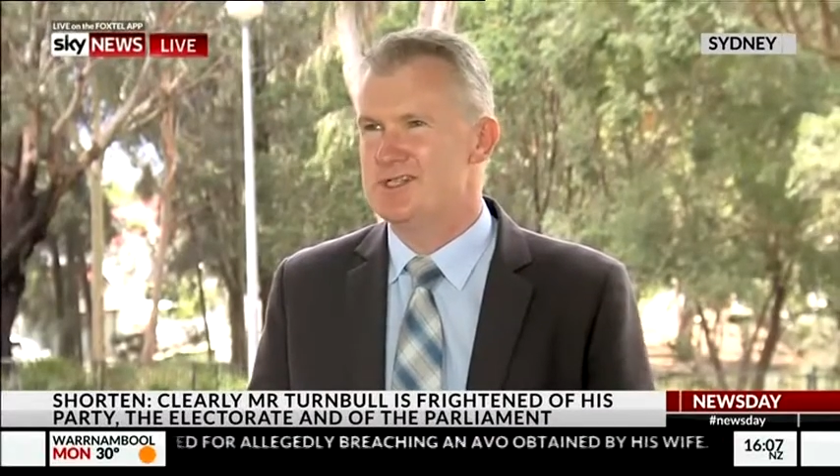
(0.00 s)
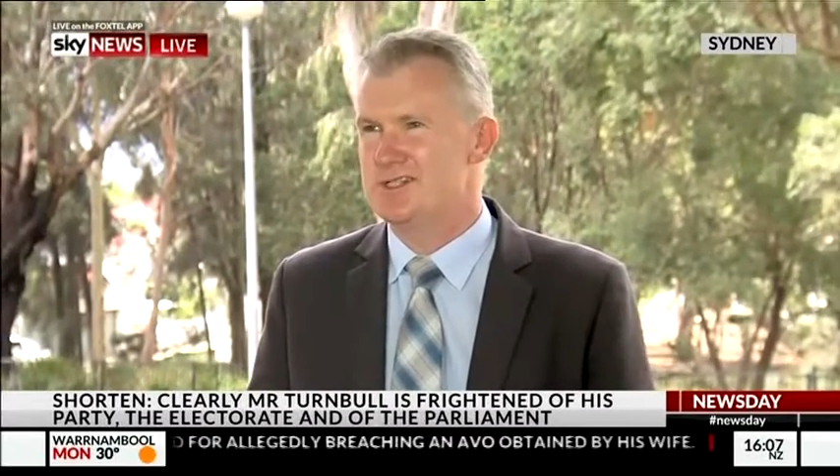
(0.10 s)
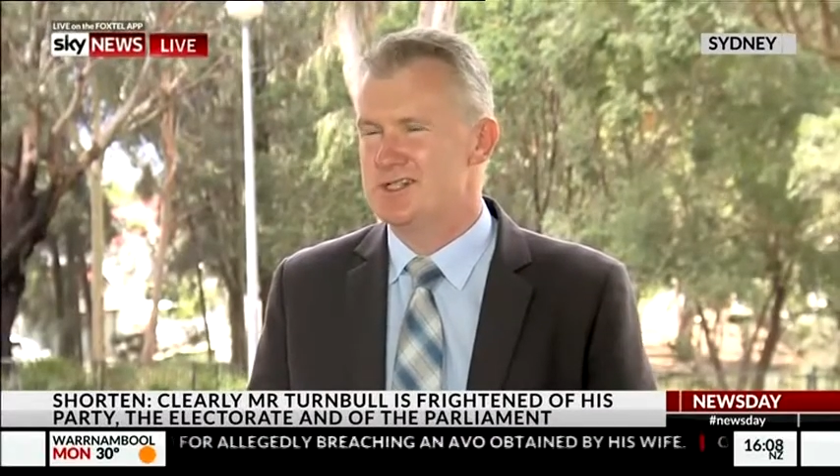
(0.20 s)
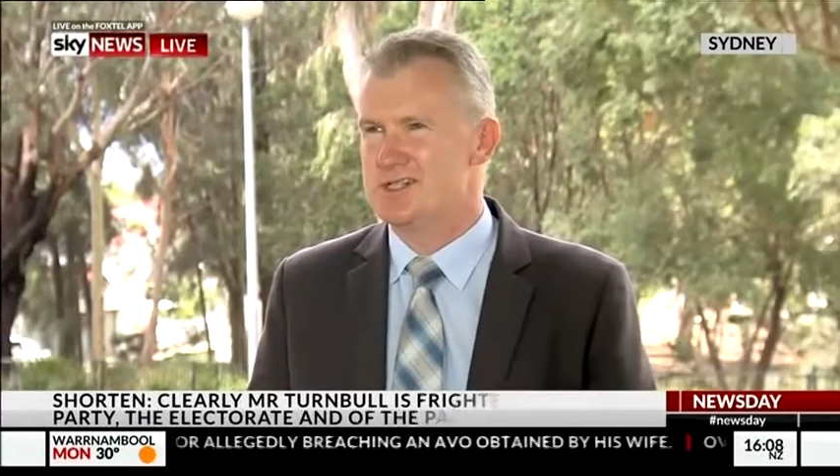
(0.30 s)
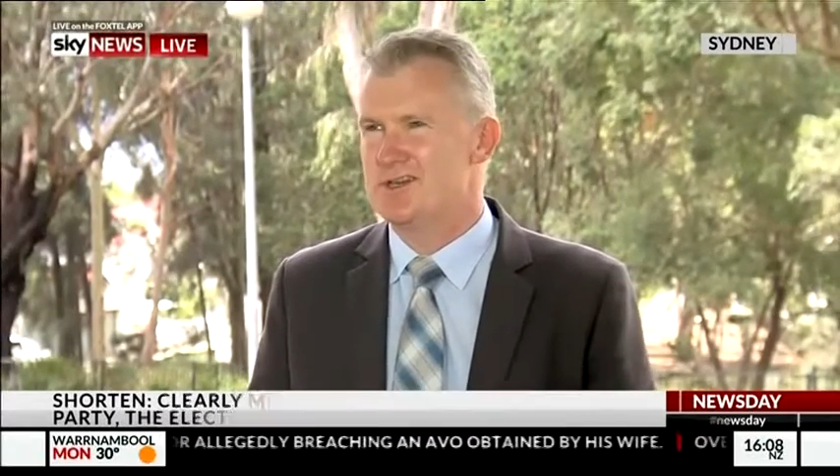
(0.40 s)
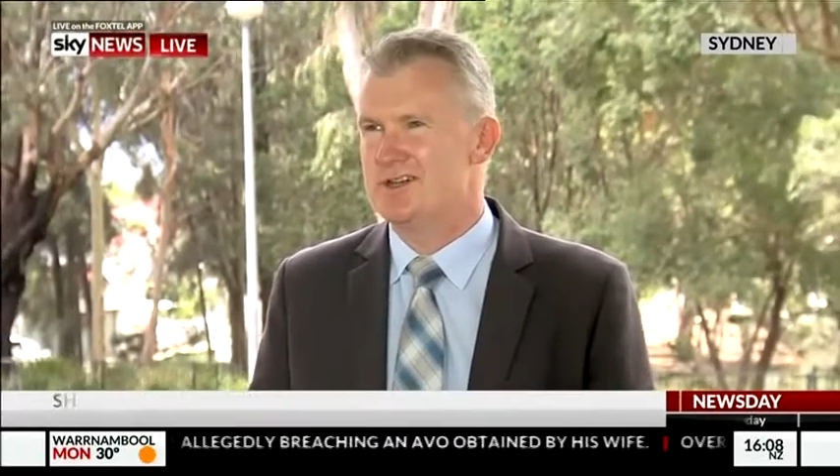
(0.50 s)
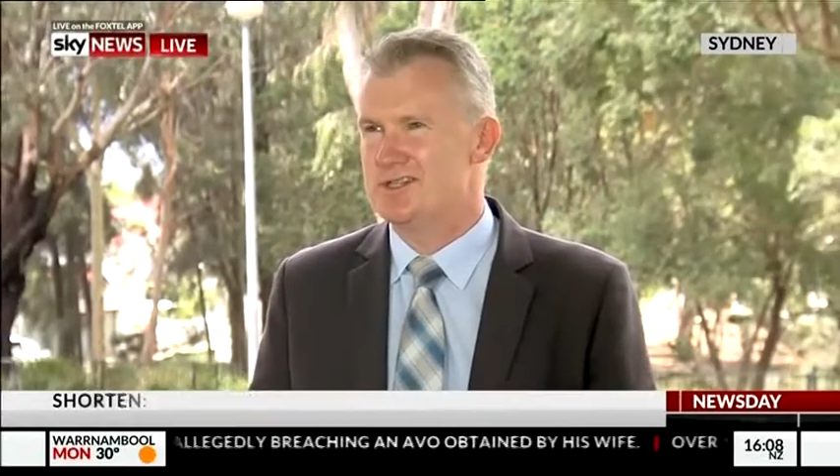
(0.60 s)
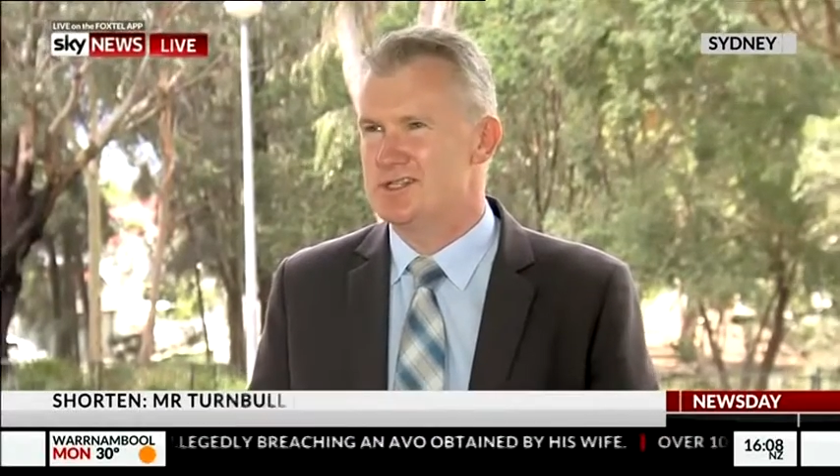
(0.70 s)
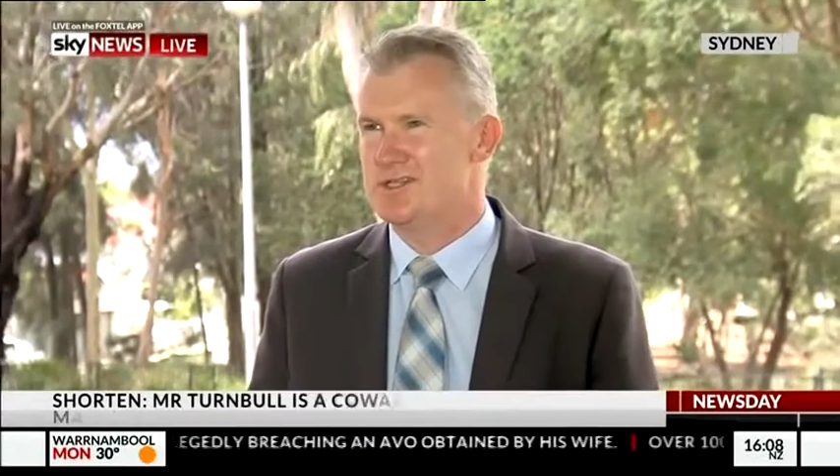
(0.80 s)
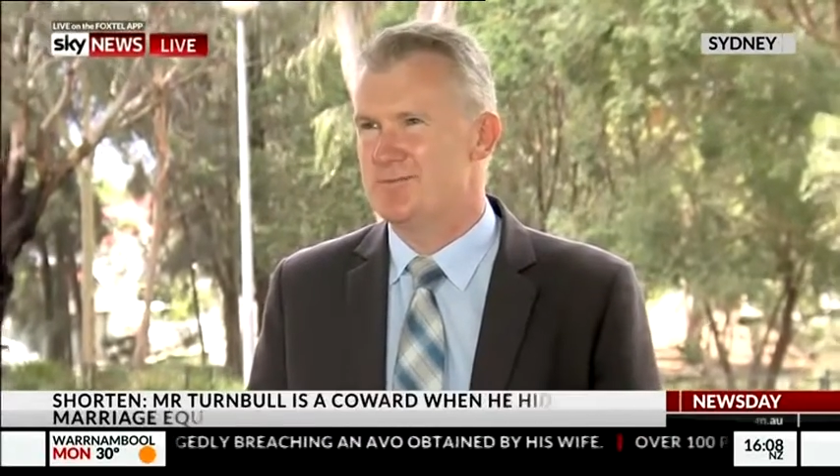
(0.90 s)
Minister
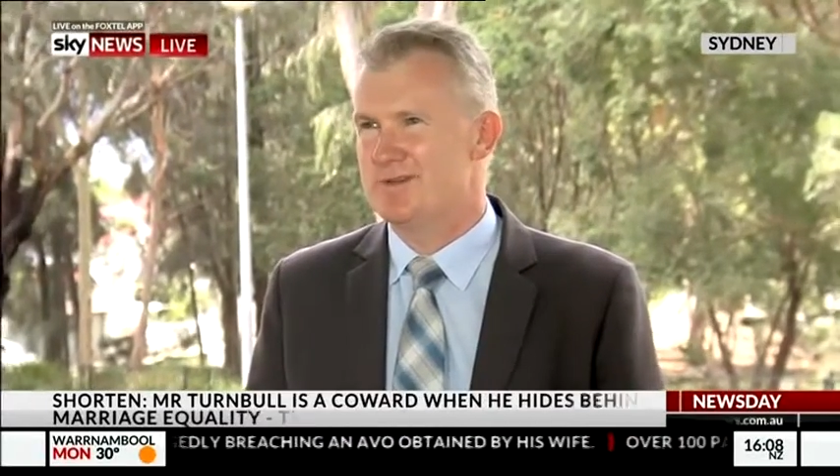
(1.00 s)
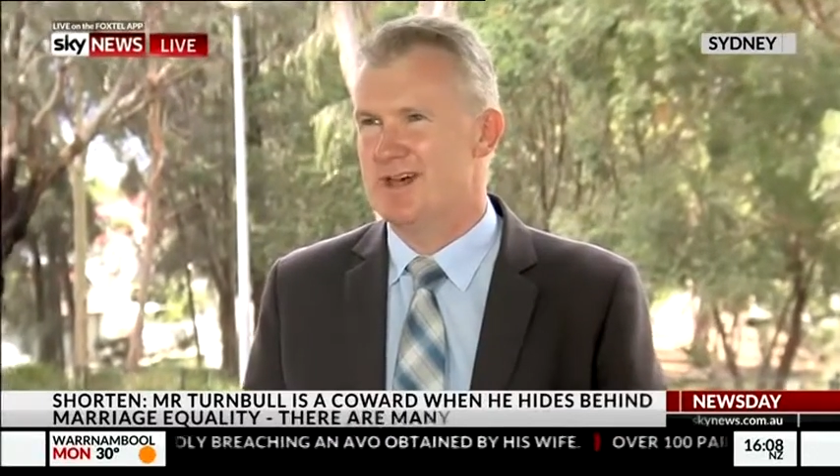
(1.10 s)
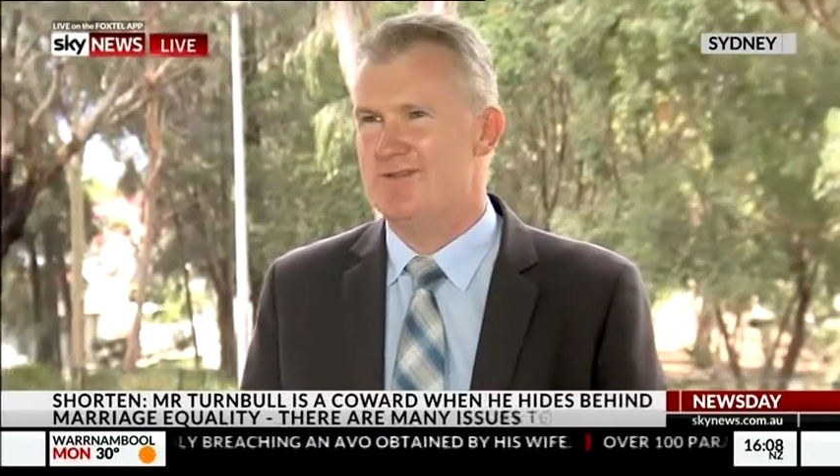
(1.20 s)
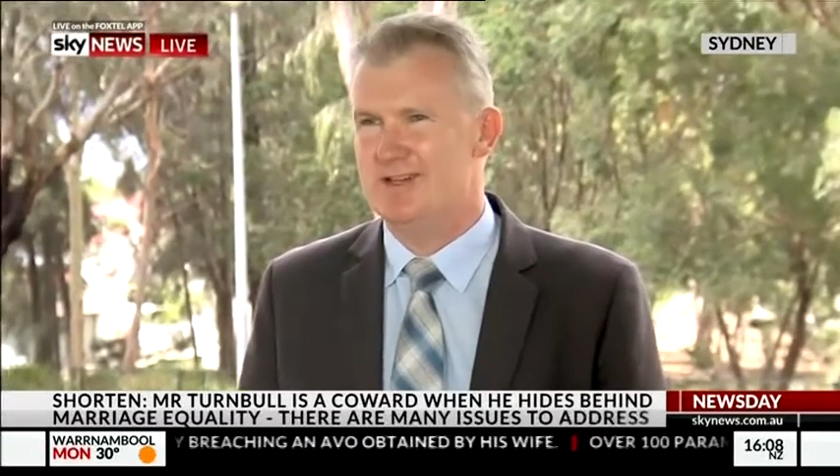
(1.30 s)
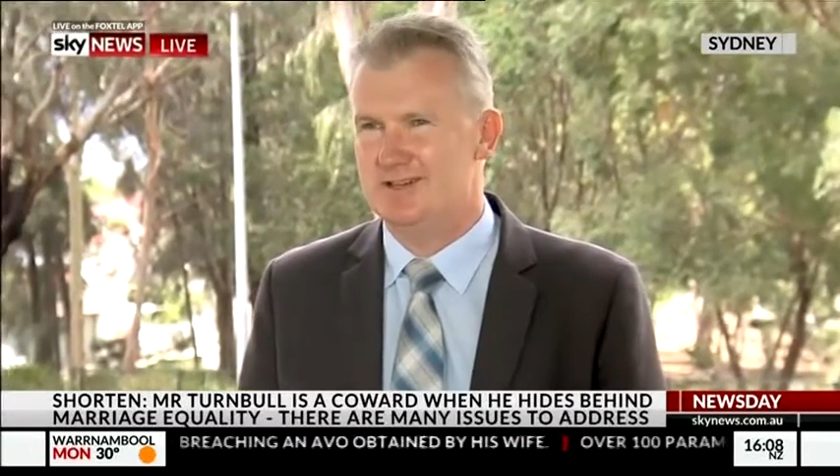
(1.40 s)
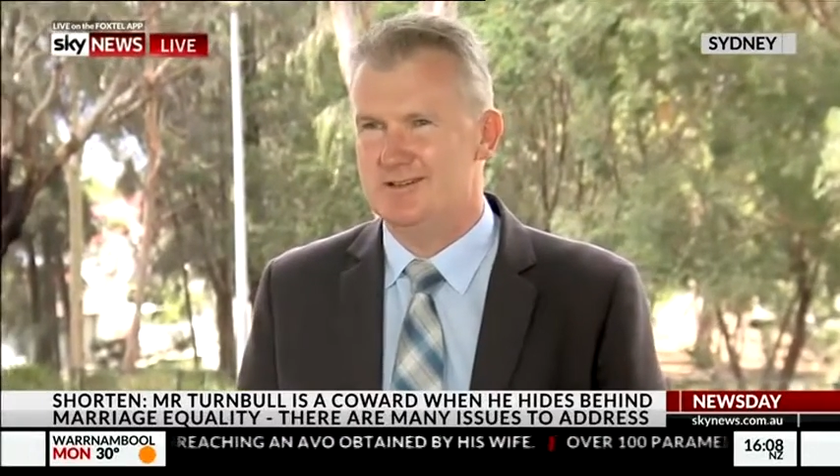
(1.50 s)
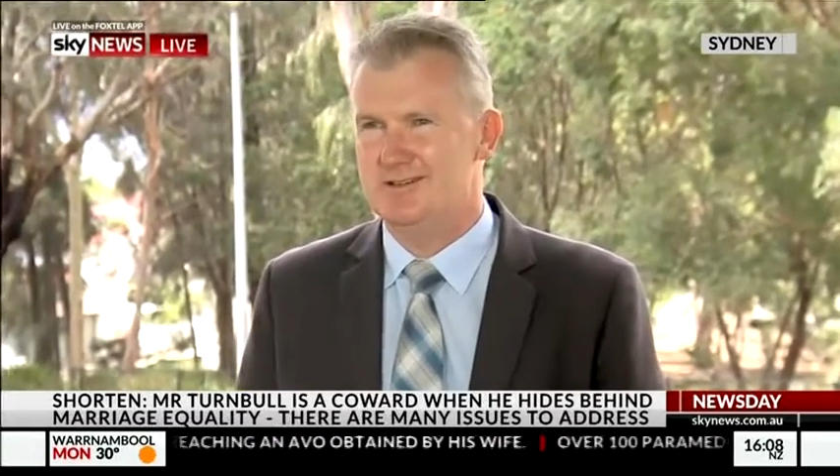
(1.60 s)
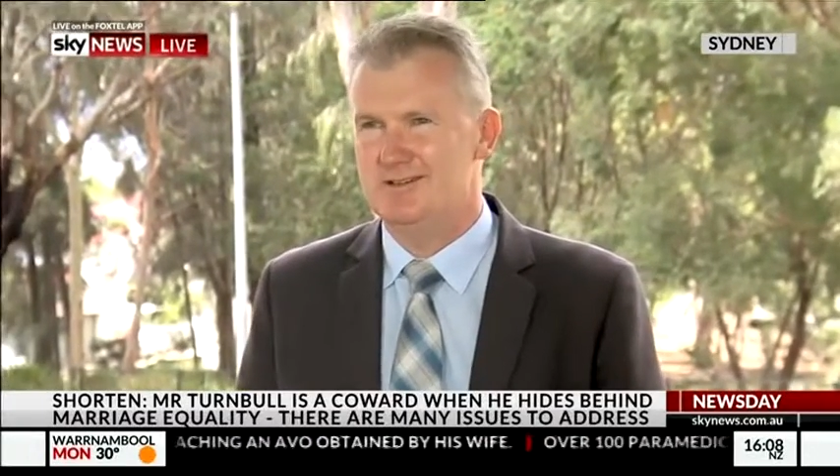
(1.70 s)
decided to stop governing.